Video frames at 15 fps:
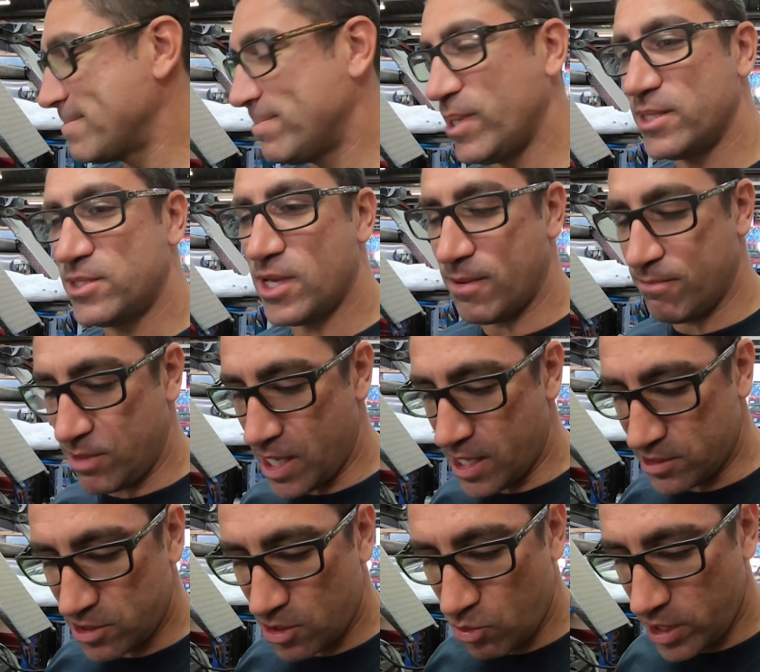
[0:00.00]
But
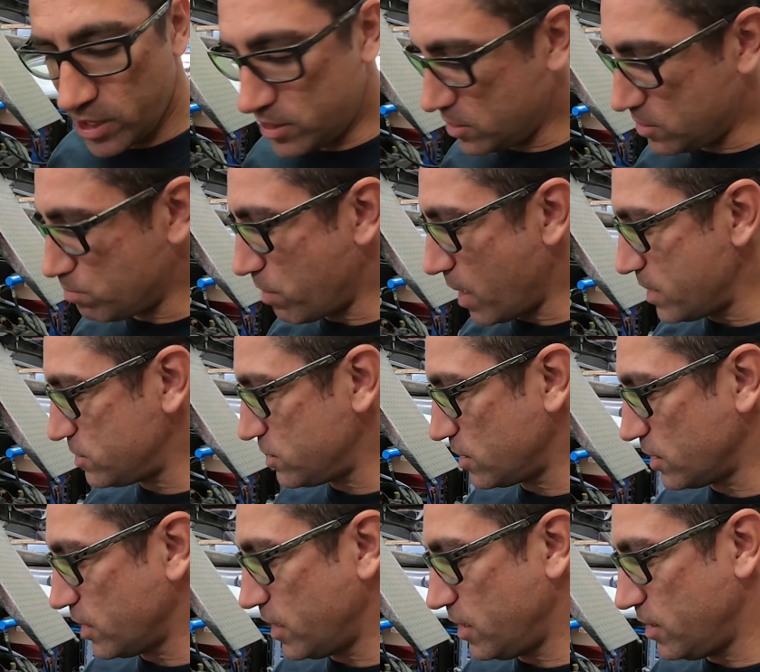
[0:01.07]
yeah, so we're just
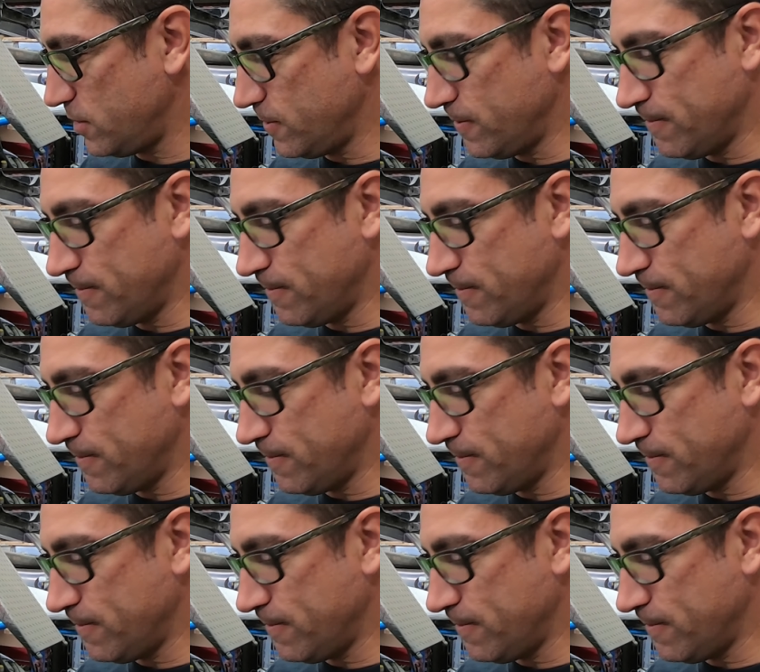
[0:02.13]
basically